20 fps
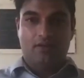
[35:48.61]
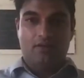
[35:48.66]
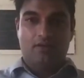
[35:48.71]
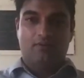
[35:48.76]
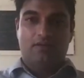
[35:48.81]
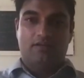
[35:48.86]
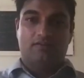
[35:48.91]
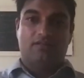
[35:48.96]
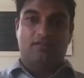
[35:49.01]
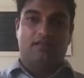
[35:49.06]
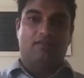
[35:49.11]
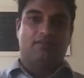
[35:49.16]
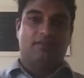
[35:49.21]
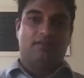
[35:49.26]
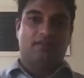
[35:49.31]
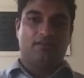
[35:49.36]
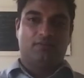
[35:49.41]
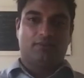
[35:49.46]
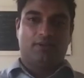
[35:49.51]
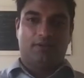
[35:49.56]
because think of it
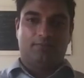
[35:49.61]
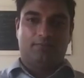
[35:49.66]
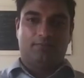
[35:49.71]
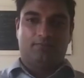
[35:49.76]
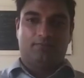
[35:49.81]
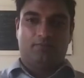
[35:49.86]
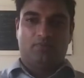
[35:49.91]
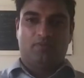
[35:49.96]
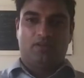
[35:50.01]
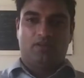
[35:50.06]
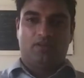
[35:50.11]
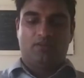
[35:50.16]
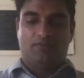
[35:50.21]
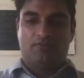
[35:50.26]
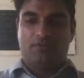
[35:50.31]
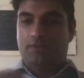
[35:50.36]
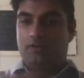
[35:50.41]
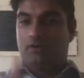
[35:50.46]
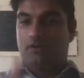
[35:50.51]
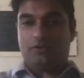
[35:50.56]
this way if
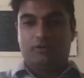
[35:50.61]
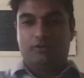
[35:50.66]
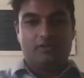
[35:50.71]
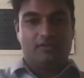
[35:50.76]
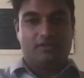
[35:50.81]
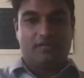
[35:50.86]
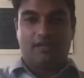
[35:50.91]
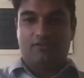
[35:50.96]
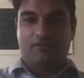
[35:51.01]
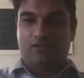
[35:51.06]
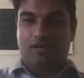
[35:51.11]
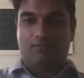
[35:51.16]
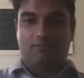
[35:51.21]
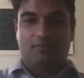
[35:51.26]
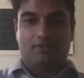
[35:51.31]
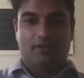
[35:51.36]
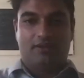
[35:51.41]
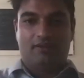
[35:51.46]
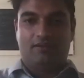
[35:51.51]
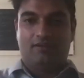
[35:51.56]
you're an early stage
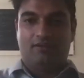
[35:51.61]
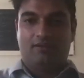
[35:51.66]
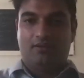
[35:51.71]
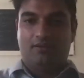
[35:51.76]
company